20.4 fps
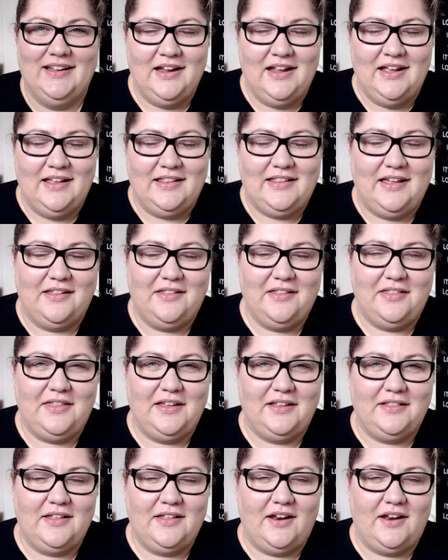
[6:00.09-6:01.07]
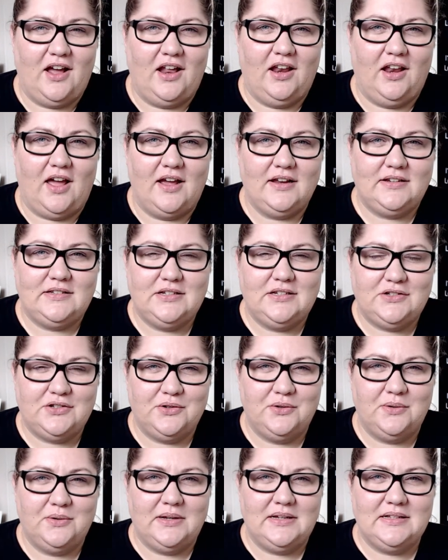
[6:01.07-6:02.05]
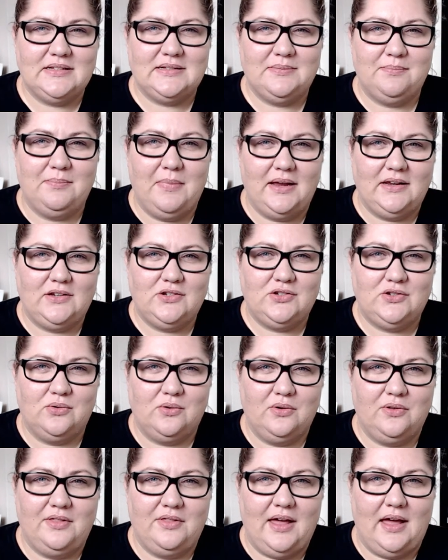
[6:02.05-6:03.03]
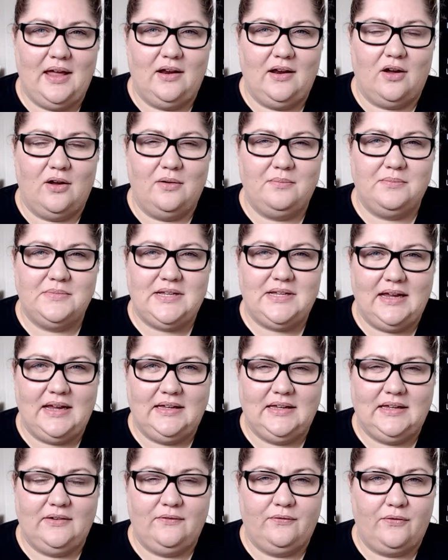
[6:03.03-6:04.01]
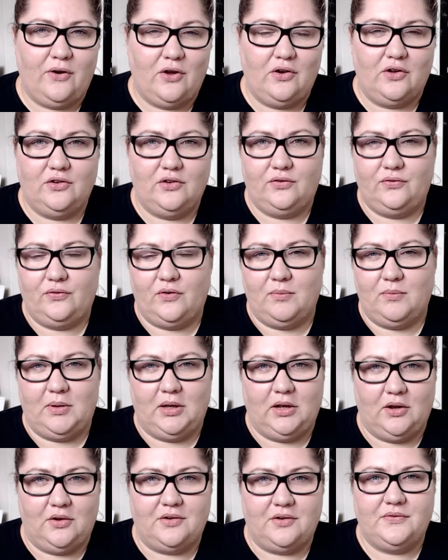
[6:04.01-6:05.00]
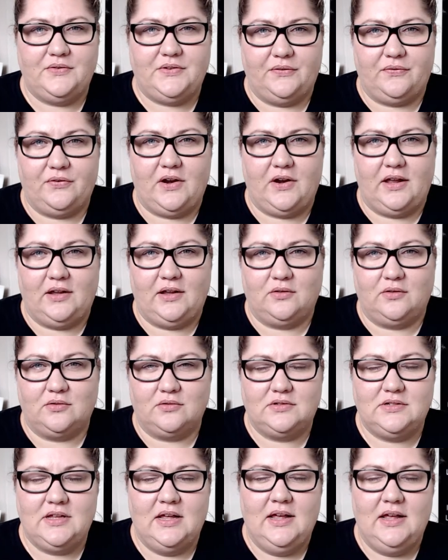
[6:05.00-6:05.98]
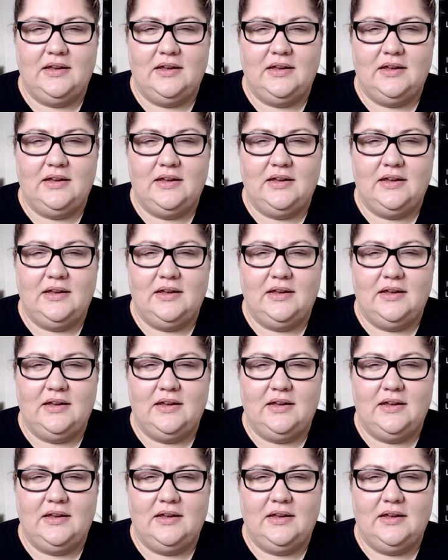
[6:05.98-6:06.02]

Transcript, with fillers: The other thing that I like to do is make sure that I'm taking photos from a lot of different angles.